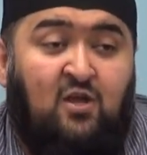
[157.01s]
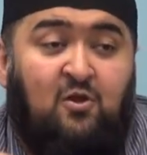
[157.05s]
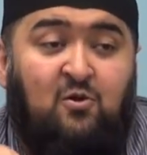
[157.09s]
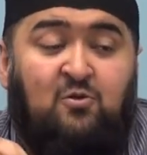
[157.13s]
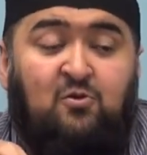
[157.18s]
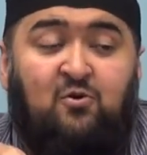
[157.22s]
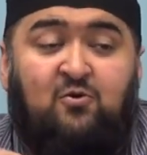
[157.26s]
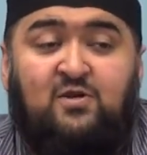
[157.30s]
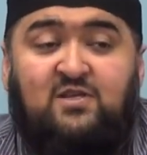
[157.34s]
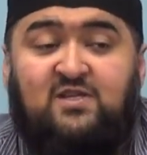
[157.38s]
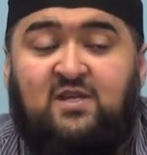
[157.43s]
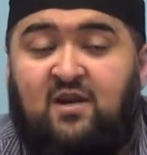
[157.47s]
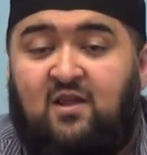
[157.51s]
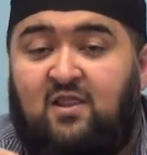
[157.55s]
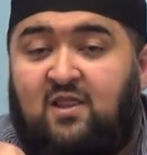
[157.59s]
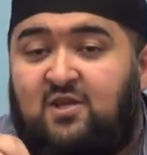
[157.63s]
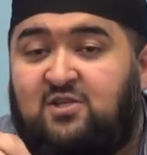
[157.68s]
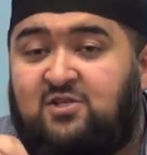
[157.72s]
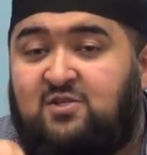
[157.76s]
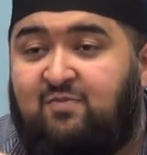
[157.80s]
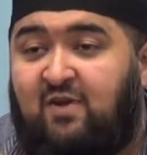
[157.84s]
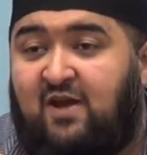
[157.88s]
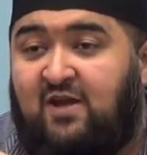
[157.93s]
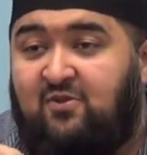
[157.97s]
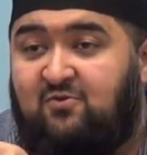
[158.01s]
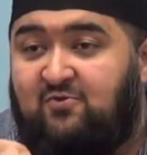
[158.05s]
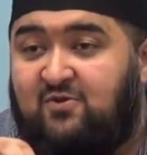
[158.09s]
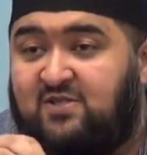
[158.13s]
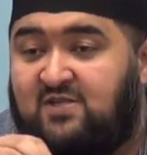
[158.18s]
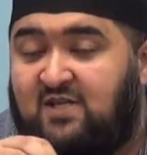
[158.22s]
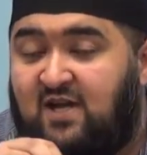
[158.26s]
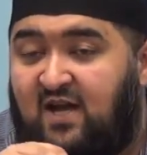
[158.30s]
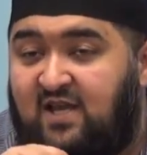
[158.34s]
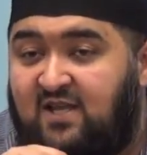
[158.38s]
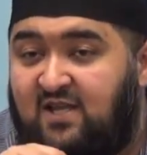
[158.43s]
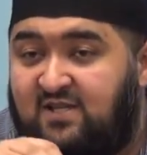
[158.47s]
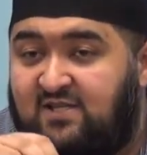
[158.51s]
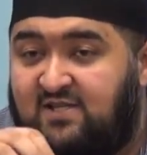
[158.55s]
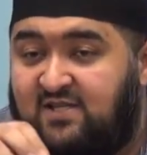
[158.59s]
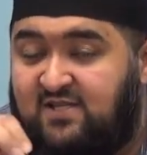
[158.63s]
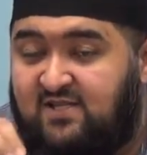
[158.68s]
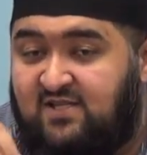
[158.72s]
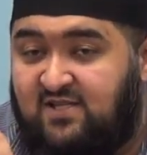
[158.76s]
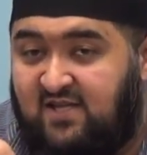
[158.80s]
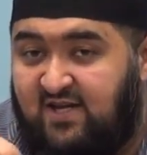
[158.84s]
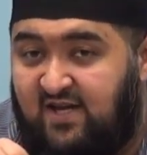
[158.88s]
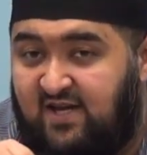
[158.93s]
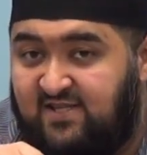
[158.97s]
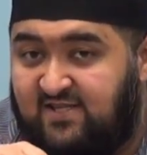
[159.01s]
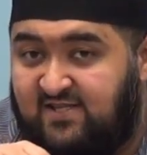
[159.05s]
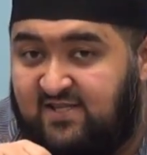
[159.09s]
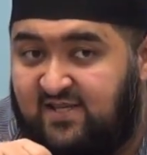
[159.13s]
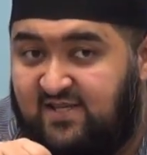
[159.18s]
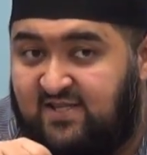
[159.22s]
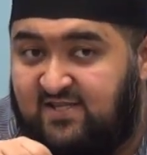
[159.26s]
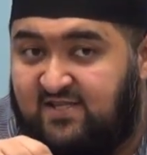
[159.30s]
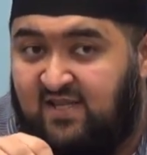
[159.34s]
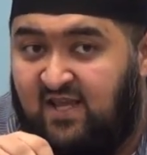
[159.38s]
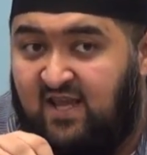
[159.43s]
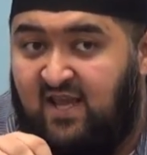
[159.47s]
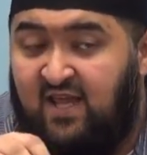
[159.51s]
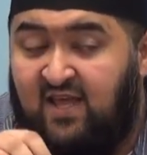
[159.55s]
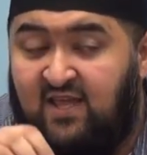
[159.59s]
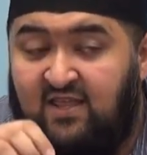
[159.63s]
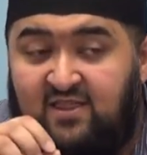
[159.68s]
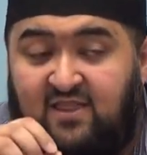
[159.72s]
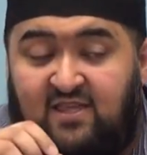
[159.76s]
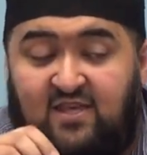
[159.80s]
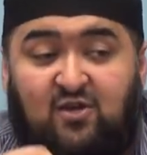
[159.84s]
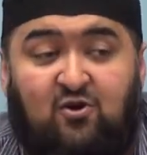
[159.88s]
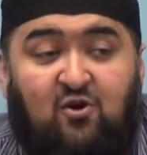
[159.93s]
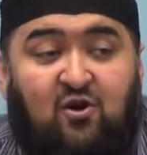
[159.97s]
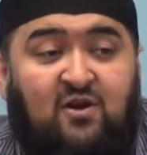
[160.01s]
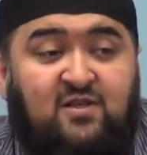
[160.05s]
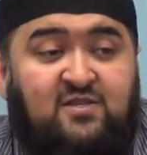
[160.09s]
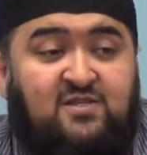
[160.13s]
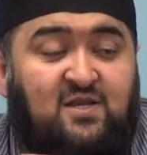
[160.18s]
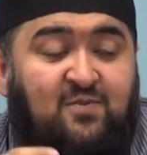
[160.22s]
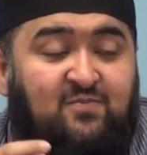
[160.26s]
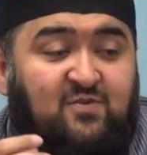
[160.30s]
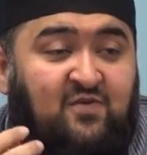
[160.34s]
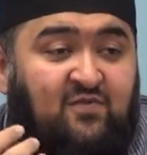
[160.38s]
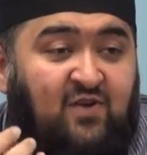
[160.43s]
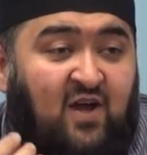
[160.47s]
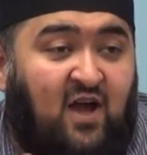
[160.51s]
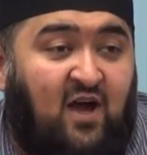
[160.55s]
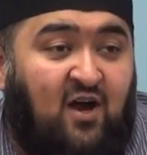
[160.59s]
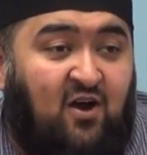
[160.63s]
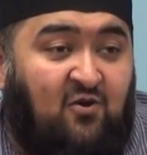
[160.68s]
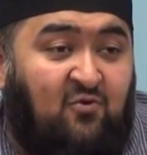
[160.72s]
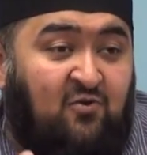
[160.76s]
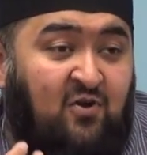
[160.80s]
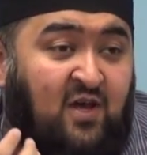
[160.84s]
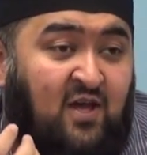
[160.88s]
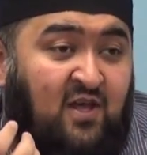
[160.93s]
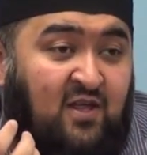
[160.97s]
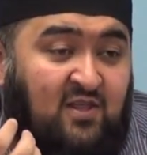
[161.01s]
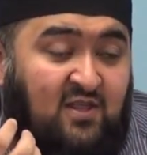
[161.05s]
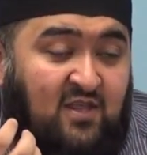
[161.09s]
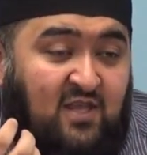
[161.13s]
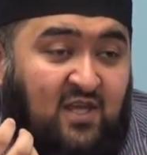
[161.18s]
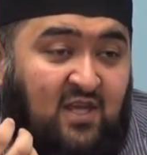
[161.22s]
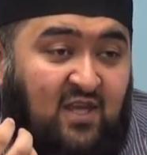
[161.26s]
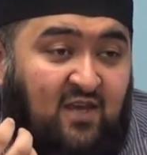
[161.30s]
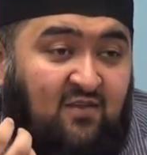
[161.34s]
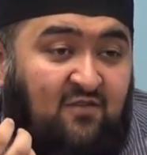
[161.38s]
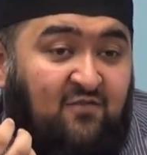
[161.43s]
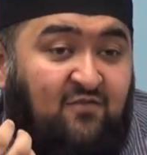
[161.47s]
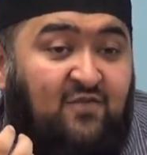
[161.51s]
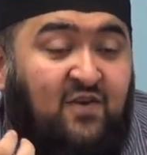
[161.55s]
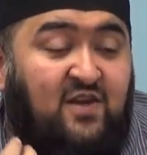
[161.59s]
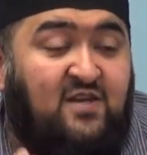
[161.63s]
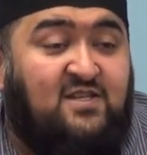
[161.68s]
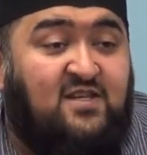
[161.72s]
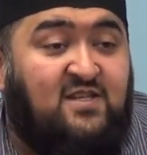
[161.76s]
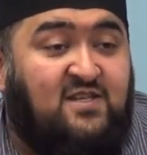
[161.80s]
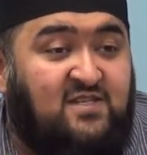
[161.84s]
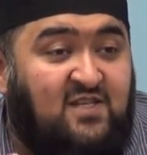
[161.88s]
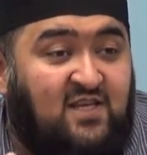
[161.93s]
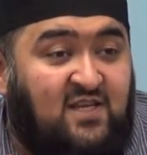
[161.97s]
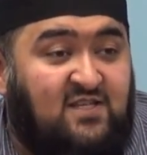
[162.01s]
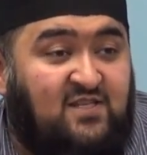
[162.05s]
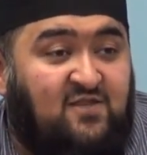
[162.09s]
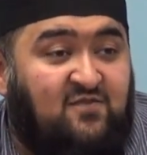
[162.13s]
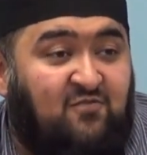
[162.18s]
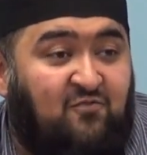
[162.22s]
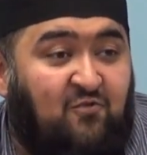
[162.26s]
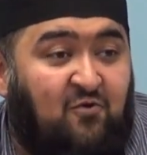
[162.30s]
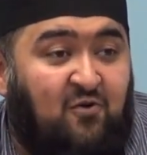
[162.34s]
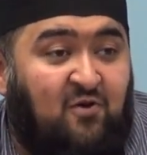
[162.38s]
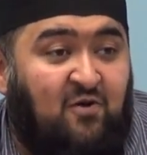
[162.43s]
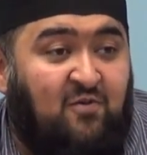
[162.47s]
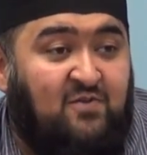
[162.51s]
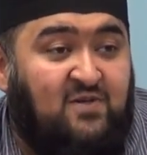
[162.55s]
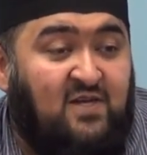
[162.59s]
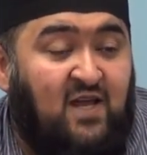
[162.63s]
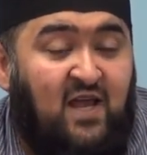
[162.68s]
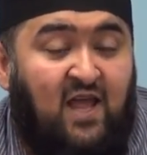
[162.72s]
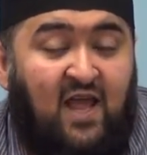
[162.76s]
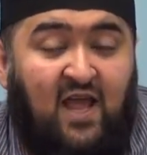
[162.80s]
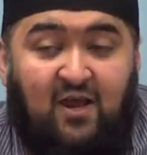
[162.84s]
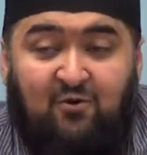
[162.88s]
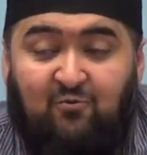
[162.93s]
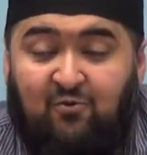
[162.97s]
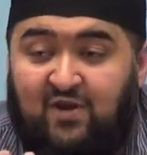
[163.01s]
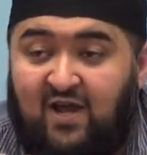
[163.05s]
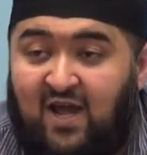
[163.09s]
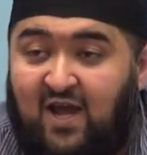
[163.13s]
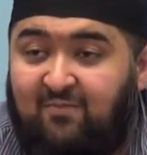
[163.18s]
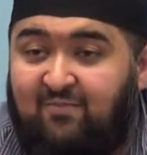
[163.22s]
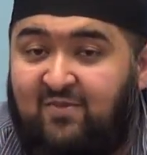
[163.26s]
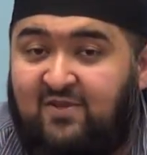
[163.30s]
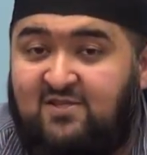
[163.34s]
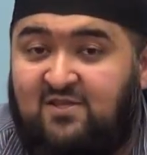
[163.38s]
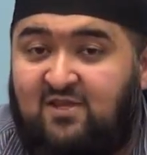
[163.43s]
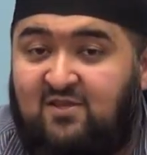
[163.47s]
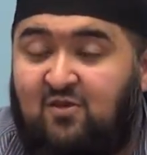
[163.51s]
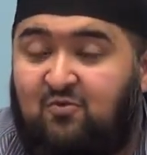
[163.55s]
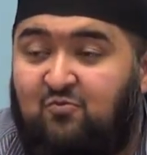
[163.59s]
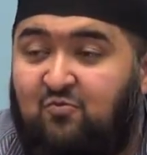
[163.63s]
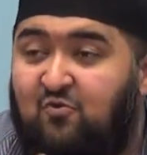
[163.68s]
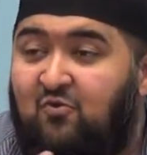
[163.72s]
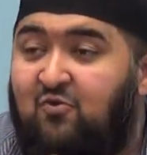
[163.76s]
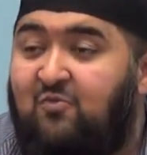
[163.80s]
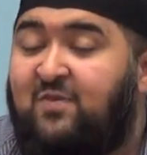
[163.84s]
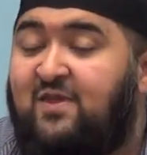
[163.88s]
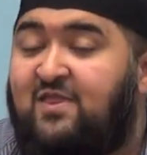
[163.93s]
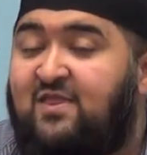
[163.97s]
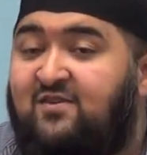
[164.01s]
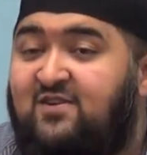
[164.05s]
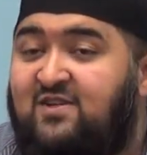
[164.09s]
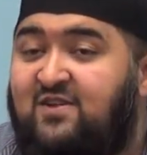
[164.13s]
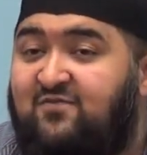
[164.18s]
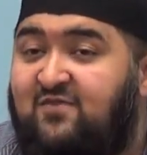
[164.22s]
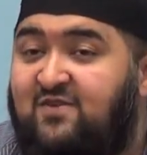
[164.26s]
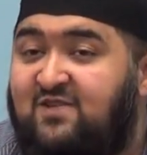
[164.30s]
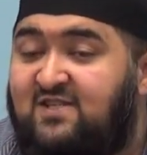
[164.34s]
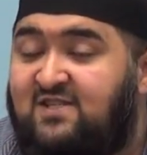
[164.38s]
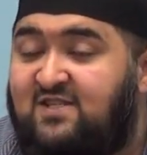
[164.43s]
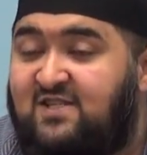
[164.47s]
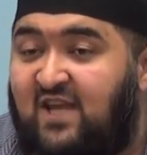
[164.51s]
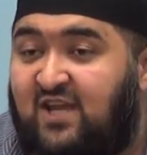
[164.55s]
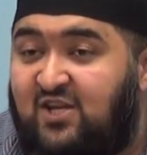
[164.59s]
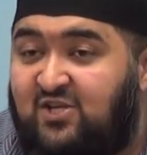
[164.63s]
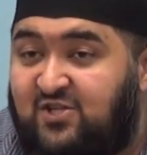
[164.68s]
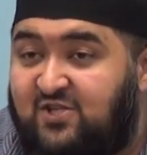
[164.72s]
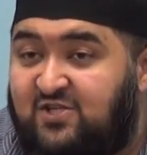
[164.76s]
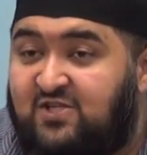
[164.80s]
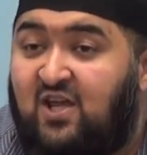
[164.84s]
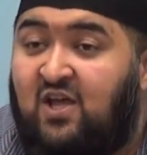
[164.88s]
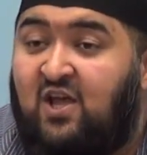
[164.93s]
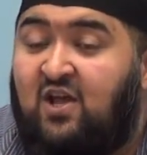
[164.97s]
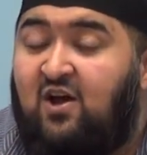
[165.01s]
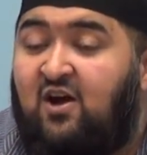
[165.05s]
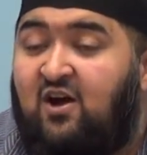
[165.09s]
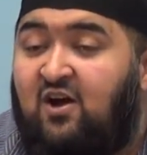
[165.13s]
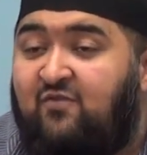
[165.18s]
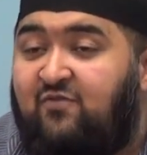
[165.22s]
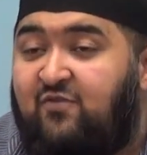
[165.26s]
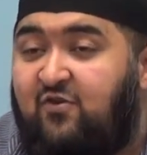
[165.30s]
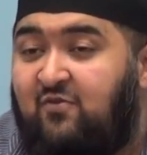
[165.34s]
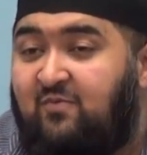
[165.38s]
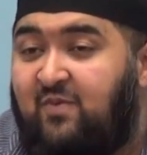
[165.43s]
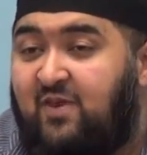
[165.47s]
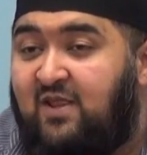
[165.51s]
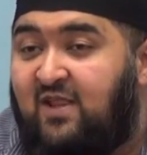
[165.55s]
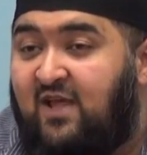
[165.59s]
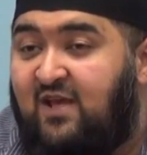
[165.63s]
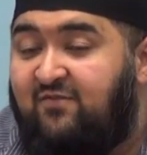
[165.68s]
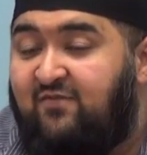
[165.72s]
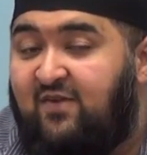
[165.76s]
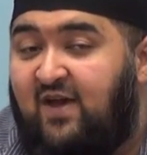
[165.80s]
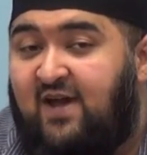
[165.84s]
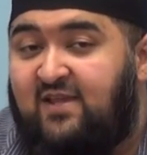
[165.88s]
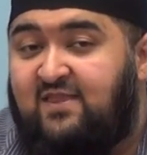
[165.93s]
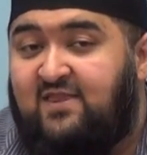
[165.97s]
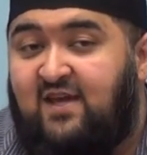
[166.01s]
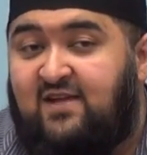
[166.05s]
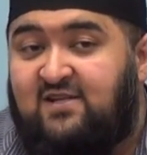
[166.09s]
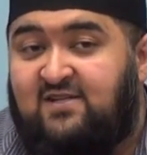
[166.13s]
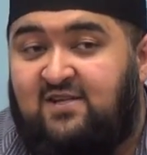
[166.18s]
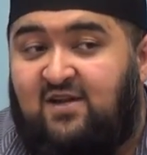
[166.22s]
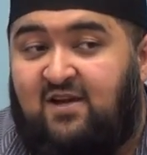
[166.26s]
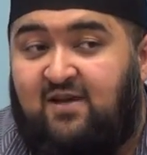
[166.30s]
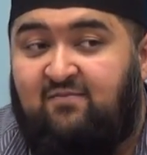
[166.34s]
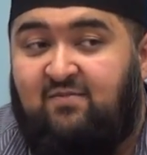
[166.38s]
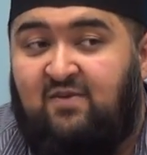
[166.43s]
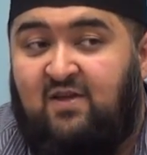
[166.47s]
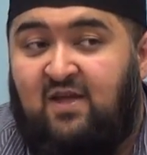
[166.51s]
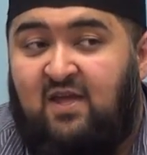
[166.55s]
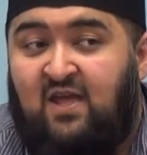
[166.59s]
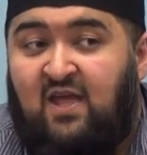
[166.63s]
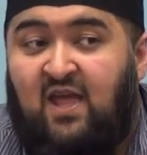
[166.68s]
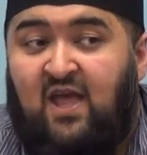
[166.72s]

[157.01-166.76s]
you'll notice that Allah subhanahu wa ta'ala discusses the concept of how the fetus is formed and what happens in the womb and the different stages of human life at that time.